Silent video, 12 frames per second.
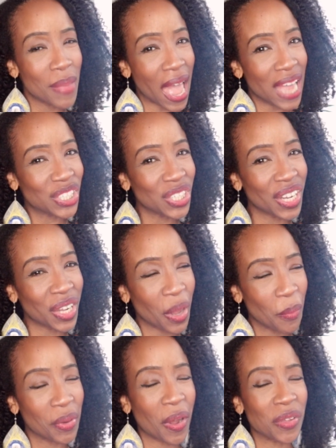
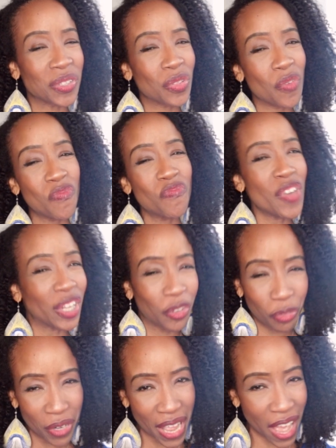magic, but also the
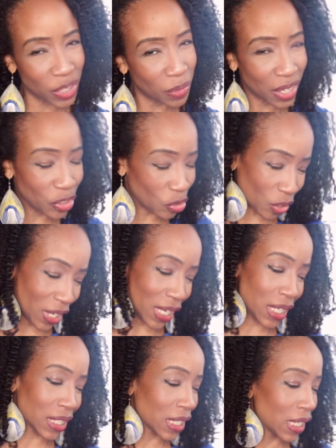villainry has me
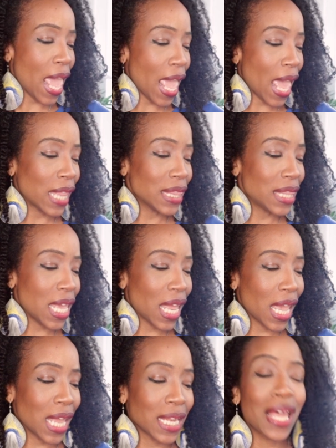intrigued. And
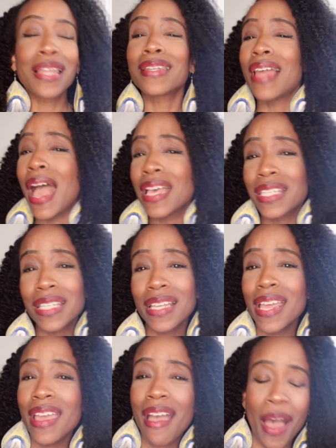then
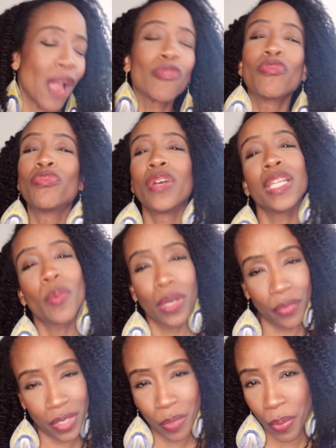lastly, I really want
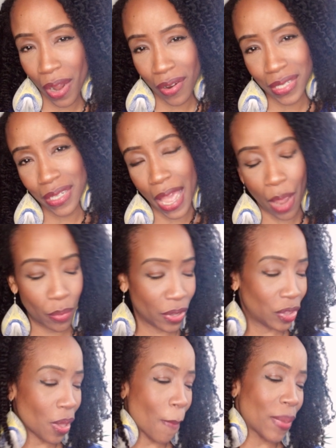to read The Paris
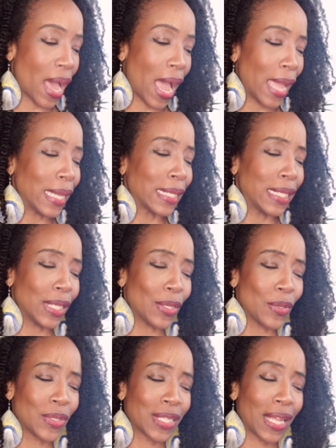Labyrinth by
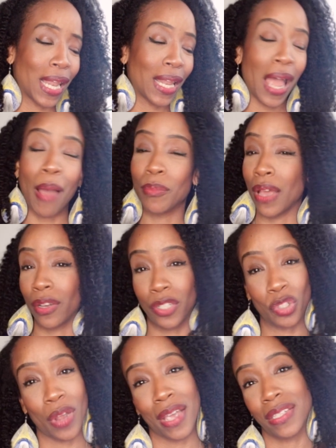Gilles. I'm not going
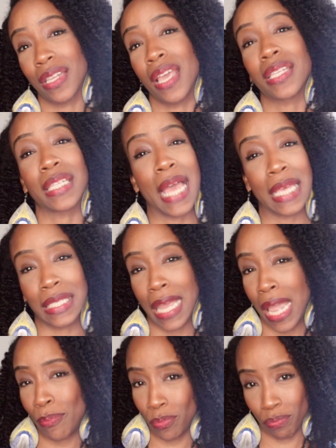to try and say his last
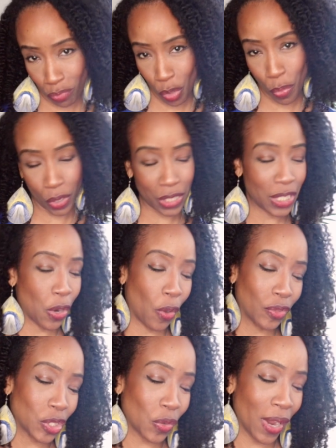name. The book is here
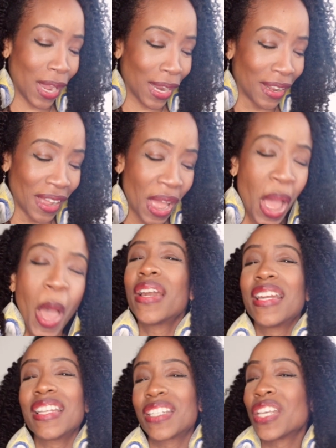on the screen, but
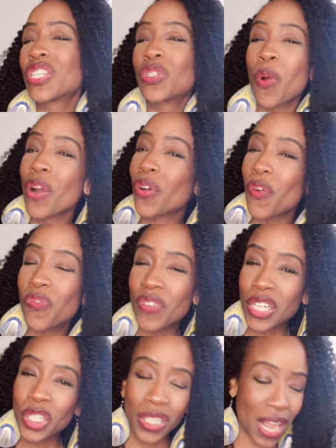it is a historical
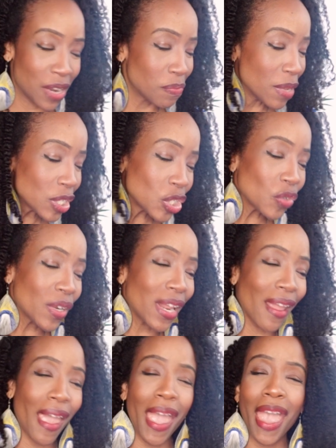fiction and
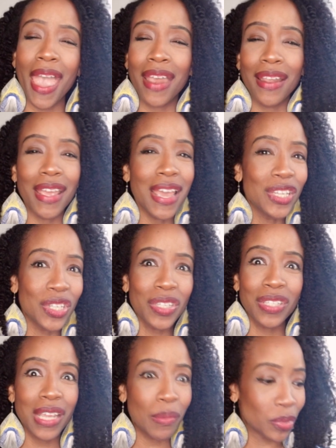mystery, and it
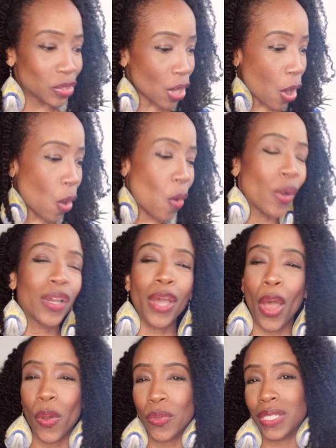just seems so
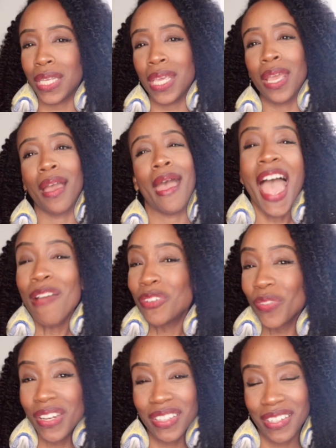cozy.
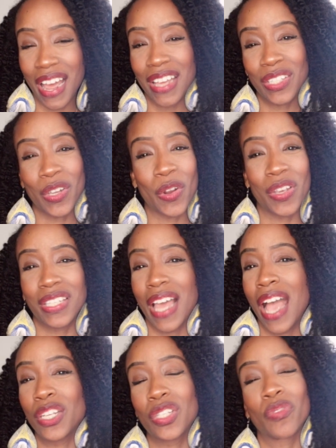After reading The Night Circus,
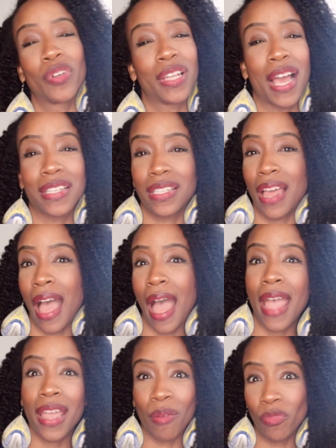I just realized that
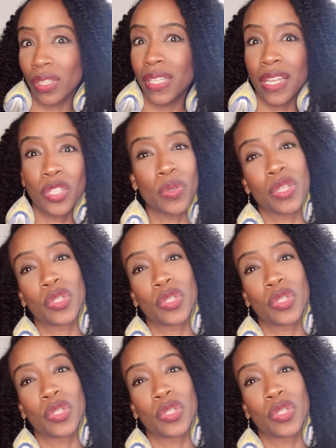I am really into